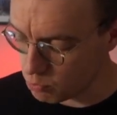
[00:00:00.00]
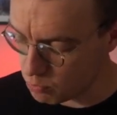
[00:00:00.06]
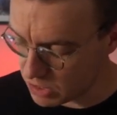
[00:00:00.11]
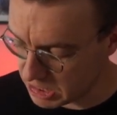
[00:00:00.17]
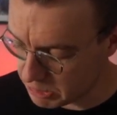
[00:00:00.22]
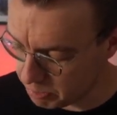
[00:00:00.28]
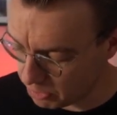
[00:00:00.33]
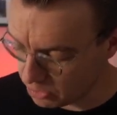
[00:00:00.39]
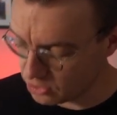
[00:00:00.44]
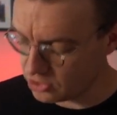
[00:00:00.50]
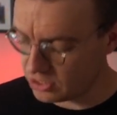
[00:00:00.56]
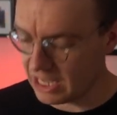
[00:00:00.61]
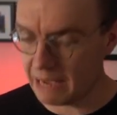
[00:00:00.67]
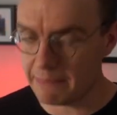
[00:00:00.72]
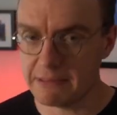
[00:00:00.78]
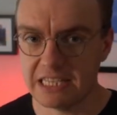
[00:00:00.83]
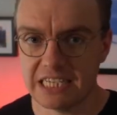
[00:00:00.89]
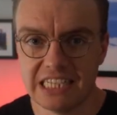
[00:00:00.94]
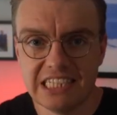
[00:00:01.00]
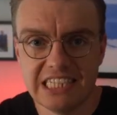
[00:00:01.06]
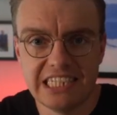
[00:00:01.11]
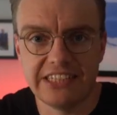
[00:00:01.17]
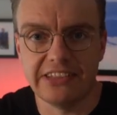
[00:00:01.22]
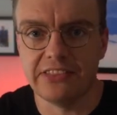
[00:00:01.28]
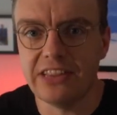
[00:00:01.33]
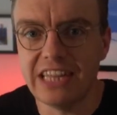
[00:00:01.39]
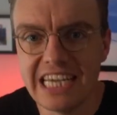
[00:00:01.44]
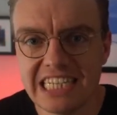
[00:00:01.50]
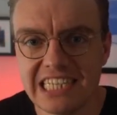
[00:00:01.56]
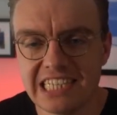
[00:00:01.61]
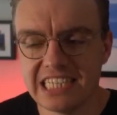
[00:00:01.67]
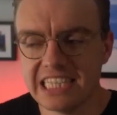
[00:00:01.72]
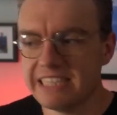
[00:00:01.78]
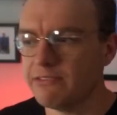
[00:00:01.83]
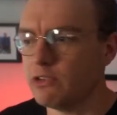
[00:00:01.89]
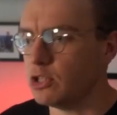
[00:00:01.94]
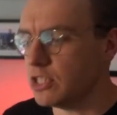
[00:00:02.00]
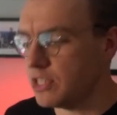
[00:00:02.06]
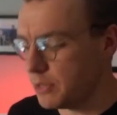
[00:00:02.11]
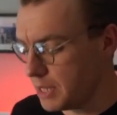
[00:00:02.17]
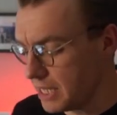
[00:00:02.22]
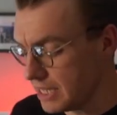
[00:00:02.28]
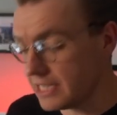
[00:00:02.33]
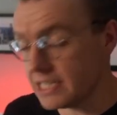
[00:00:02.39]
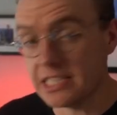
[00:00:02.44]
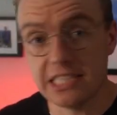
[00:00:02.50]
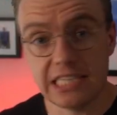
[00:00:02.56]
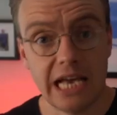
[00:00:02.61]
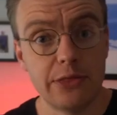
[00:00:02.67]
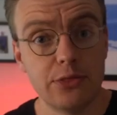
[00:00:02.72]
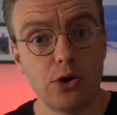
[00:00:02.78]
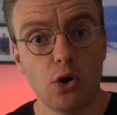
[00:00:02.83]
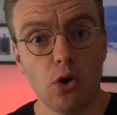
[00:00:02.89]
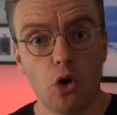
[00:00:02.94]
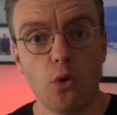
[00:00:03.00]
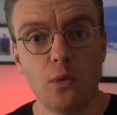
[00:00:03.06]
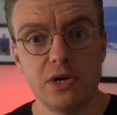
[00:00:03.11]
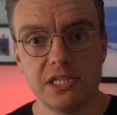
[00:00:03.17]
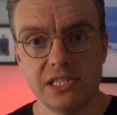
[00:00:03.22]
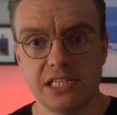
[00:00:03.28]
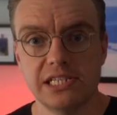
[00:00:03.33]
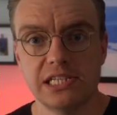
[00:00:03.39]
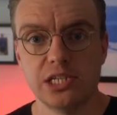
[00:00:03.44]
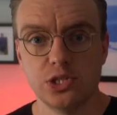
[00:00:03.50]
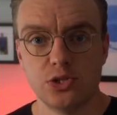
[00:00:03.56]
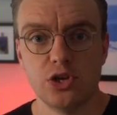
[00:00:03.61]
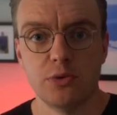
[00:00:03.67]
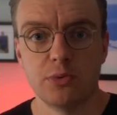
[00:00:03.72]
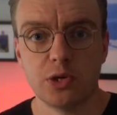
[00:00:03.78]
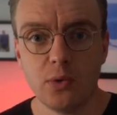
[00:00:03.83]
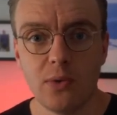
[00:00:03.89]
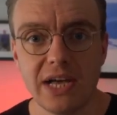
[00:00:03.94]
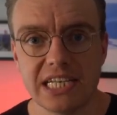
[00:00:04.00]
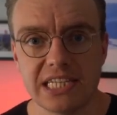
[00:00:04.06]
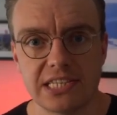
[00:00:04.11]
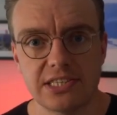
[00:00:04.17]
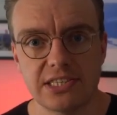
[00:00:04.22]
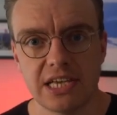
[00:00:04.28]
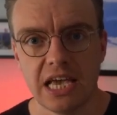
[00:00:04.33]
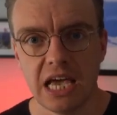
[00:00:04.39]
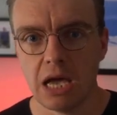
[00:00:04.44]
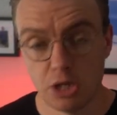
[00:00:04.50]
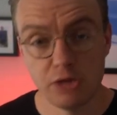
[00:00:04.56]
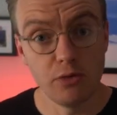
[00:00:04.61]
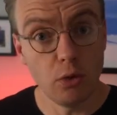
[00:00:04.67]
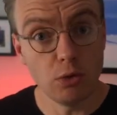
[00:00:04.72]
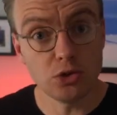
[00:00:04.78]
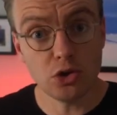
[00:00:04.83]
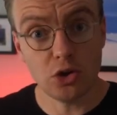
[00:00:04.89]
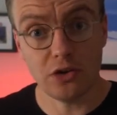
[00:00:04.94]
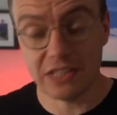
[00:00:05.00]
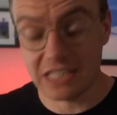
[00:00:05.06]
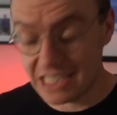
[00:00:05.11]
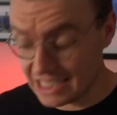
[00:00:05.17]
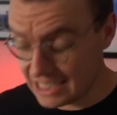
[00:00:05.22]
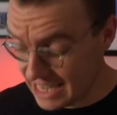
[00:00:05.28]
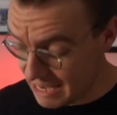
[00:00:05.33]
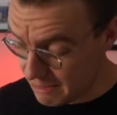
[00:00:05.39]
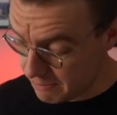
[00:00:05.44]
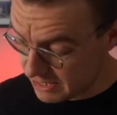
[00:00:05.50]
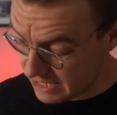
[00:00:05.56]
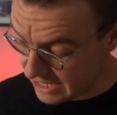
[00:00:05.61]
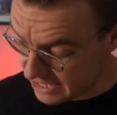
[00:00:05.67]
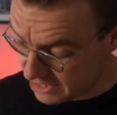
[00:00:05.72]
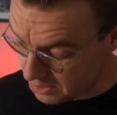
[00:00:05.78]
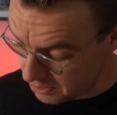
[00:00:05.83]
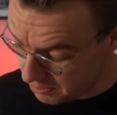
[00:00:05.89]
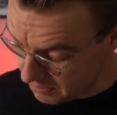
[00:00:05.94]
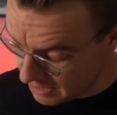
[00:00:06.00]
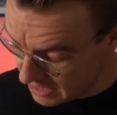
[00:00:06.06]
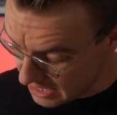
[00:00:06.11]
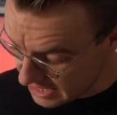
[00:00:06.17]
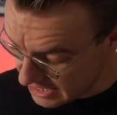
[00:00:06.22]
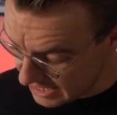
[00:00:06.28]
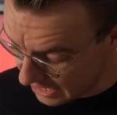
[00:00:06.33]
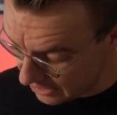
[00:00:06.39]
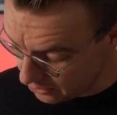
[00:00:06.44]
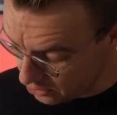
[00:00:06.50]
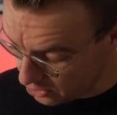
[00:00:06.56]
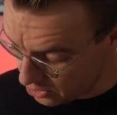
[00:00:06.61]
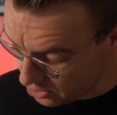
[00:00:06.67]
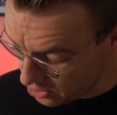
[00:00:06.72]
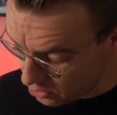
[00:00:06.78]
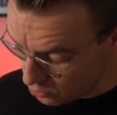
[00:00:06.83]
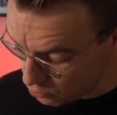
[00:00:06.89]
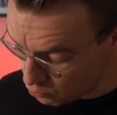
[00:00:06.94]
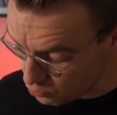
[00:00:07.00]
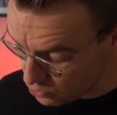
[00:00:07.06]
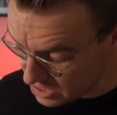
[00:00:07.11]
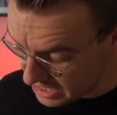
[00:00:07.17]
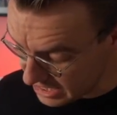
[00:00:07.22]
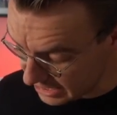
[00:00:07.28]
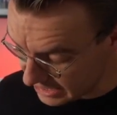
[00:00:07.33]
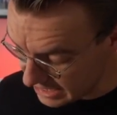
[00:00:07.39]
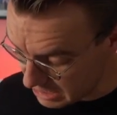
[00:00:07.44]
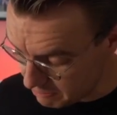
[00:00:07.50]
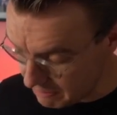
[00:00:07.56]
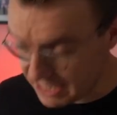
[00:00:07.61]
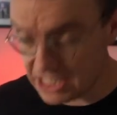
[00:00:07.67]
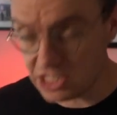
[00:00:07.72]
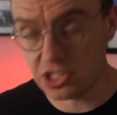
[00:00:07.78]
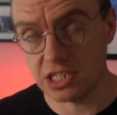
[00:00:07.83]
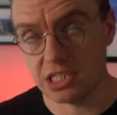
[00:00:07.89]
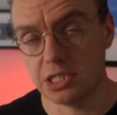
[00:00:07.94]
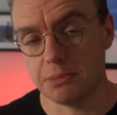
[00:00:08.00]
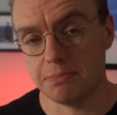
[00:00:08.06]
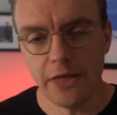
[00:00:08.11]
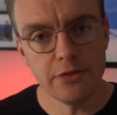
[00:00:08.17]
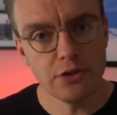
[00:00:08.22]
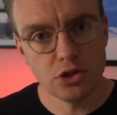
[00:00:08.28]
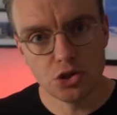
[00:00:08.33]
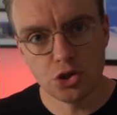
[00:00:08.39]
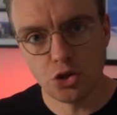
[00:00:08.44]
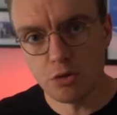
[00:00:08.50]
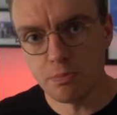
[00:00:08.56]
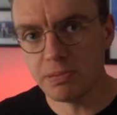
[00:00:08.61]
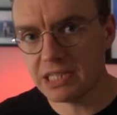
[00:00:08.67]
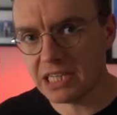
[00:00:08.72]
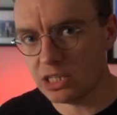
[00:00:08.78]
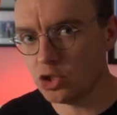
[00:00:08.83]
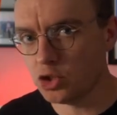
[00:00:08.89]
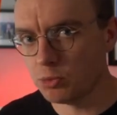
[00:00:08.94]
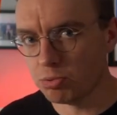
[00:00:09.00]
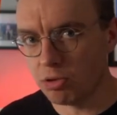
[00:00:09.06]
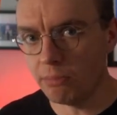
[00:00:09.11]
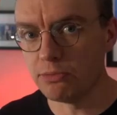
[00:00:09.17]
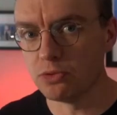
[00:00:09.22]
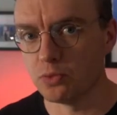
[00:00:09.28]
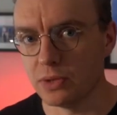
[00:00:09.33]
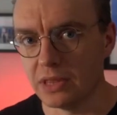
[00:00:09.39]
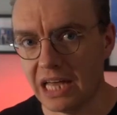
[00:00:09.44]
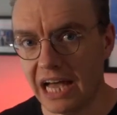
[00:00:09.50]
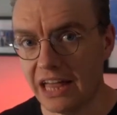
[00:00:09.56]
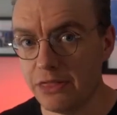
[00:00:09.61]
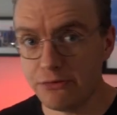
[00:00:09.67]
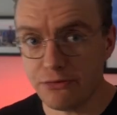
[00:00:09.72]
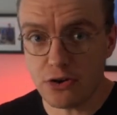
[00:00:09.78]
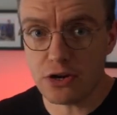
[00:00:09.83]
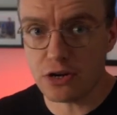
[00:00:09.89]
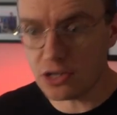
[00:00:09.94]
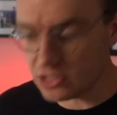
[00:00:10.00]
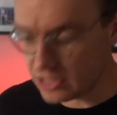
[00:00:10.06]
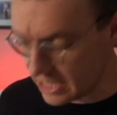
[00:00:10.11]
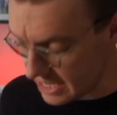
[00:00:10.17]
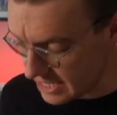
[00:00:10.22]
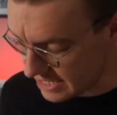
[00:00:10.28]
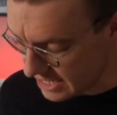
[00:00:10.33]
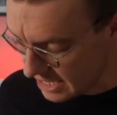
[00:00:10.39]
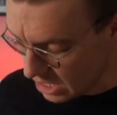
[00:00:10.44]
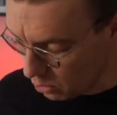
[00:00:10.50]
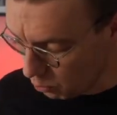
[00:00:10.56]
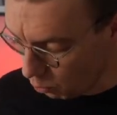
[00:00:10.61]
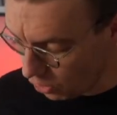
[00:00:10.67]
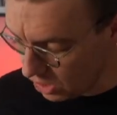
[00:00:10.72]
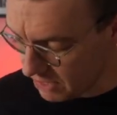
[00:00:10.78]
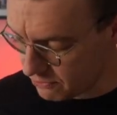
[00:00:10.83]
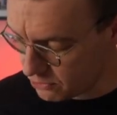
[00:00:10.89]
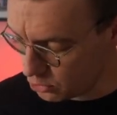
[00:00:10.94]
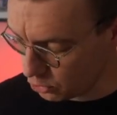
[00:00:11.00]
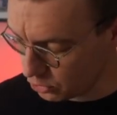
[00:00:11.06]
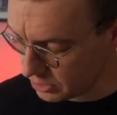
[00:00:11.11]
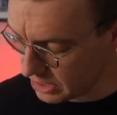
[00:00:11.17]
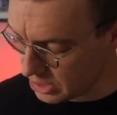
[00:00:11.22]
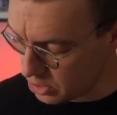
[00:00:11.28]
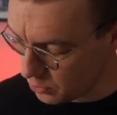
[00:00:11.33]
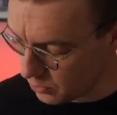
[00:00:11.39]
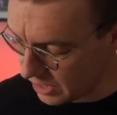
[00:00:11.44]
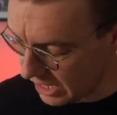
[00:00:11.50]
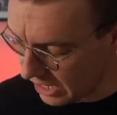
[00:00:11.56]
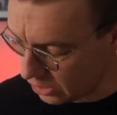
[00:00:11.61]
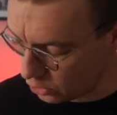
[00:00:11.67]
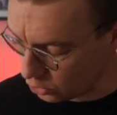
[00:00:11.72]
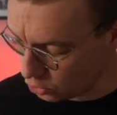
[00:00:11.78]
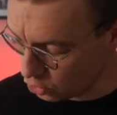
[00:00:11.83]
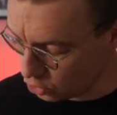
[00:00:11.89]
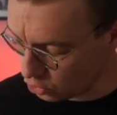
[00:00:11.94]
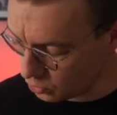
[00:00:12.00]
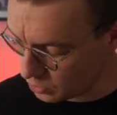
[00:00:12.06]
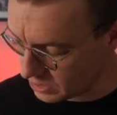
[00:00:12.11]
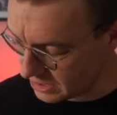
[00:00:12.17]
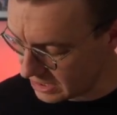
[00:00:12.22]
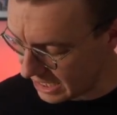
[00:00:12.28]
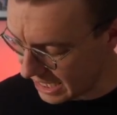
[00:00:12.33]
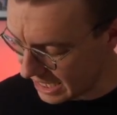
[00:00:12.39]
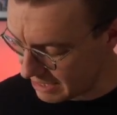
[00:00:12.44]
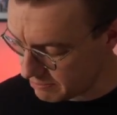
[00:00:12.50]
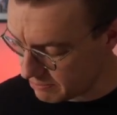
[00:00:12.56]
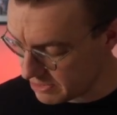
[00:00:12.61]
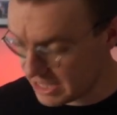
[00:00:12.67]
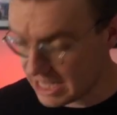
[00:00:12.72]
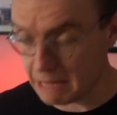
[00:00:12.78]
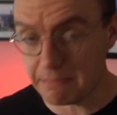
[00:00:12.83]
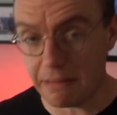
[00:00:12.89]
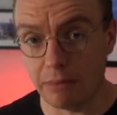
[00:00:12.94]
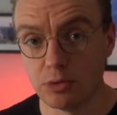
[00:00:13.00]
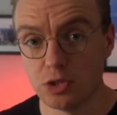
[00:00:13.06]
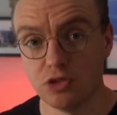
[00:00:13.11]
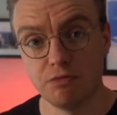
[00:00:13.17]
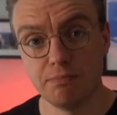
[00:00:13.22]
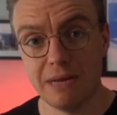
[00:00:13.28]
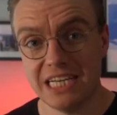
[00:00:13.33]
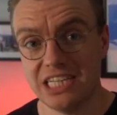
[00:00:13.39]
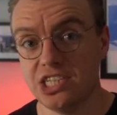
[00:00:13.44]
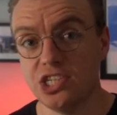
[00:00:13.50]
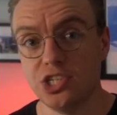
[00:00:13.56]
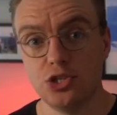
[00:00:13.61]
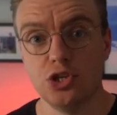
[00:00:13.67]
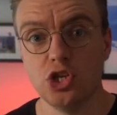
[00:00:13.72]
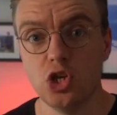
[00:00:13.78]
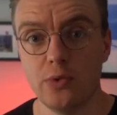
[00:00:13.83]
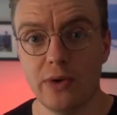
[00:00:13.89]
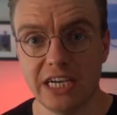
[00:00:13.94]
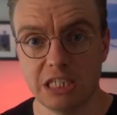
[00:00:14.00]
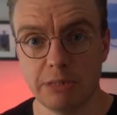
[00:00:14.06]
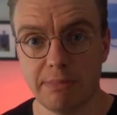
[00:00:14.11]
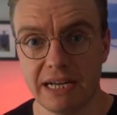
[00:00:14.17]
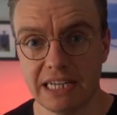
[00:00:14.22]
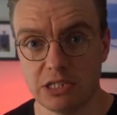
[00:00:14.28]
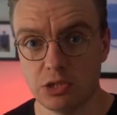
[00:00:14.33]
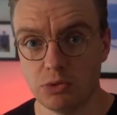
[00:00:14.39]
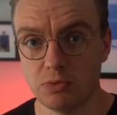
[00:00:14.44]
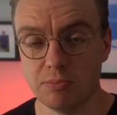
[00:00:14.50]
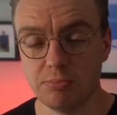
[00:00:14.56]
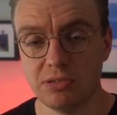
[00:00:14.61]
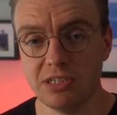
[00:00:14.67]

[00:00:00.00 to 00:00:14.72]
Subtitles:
response time, this consistent latency. They've got this thing that's sat there always listening to their requests. But you've also got this same system sat there reading these messages. And there's two potential problems with that. The first is, what if suddenly you get 100 times the amount of messages than you expected